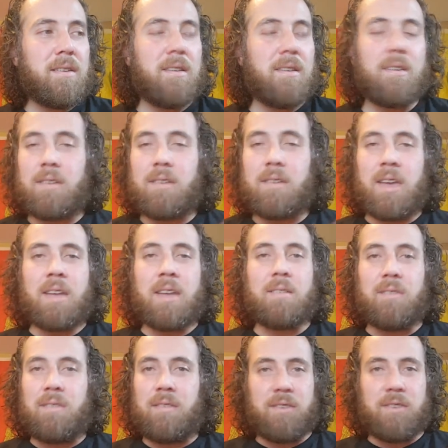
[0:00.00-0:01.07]
Again,
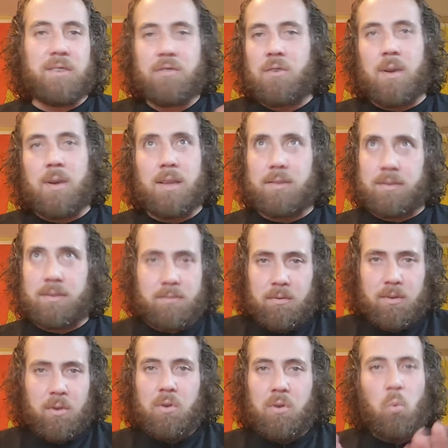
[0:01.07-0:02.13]
zero.
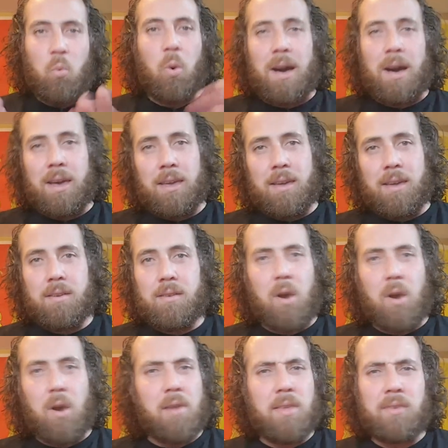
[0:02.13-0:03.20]
Why?
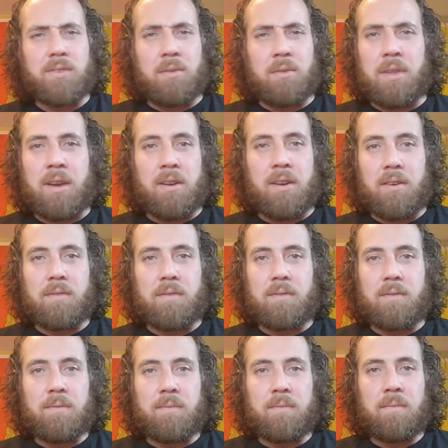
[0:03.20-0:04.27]
Why are they still there?
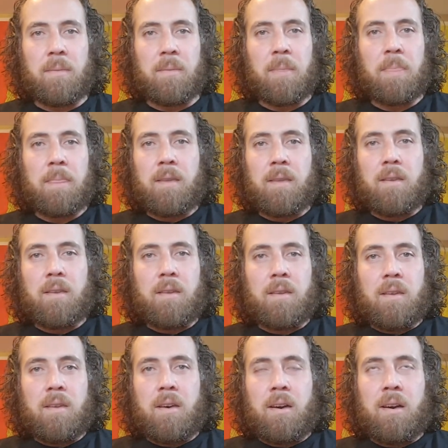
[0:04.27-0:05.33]

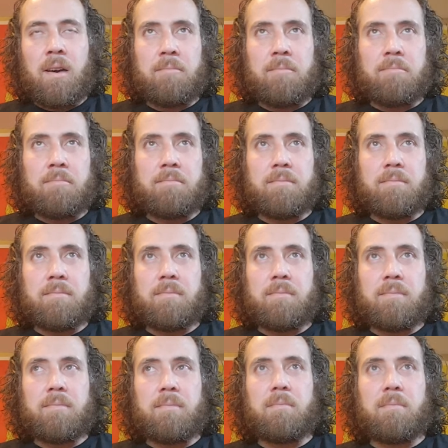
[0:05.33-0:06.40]
The
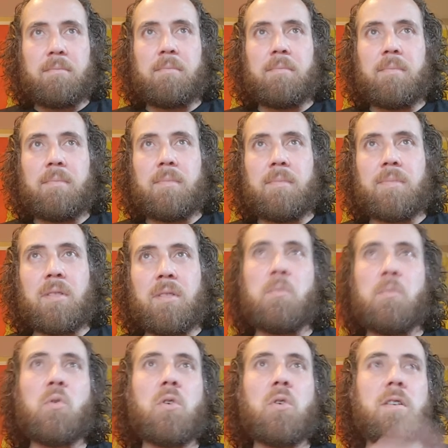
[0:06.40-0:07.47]

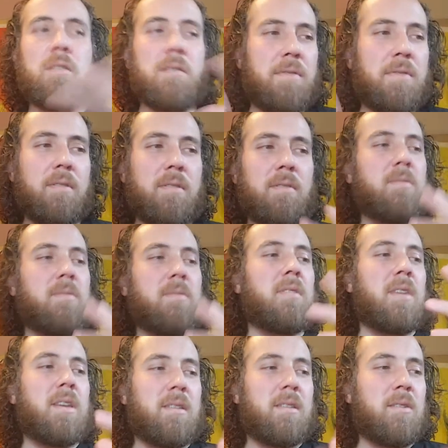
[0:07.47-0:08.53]
more
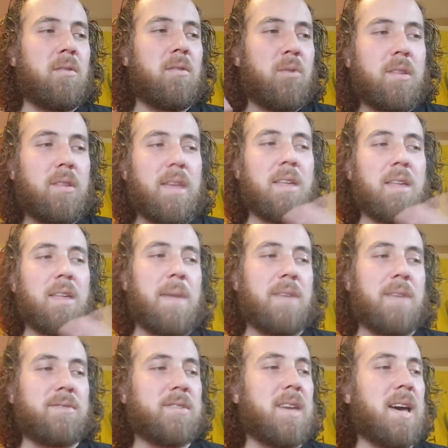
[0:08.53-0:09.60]
on a daily
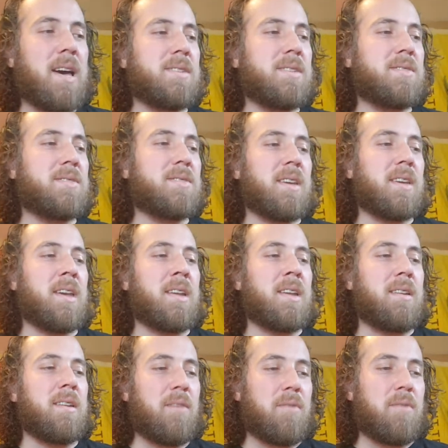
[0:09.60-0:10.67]
basis, guys. Again,
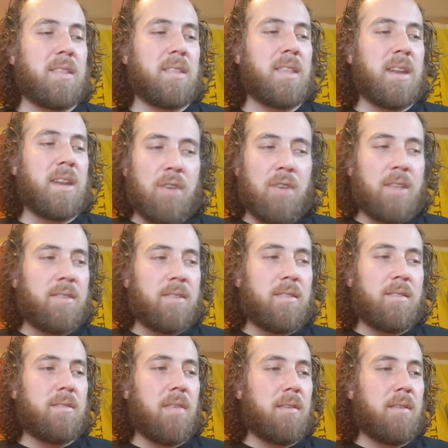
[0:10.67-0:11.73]
everything that I read
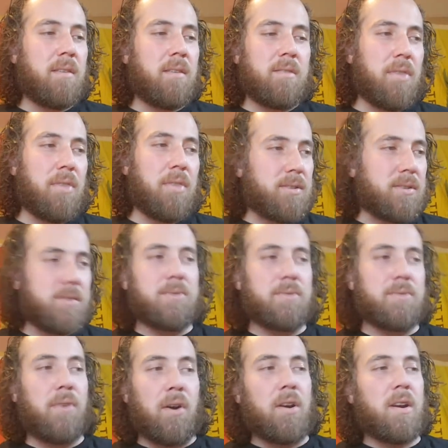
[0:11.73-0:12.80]
thus
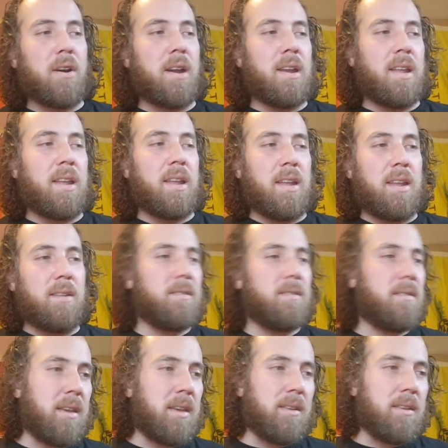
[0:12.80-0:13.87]
far and
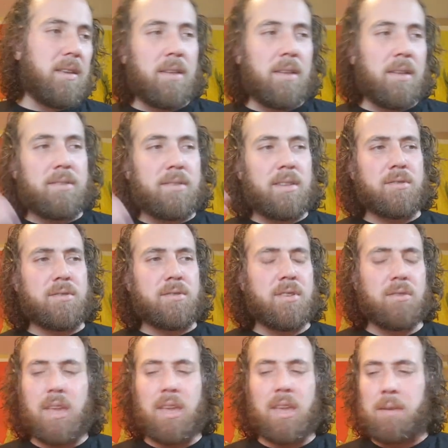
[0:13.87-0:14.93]
events that are still
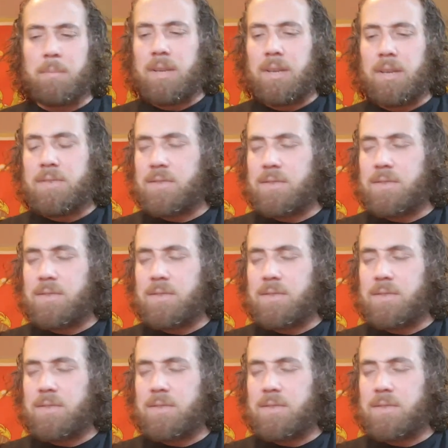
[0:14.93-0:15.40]
taking place.